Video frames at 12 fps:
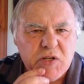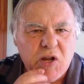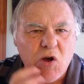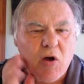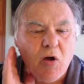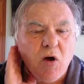
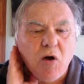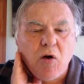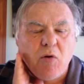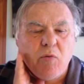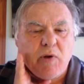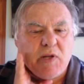Now,
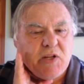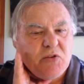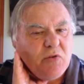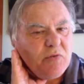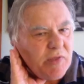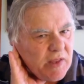I really
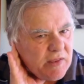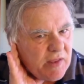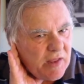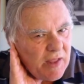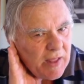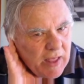do think that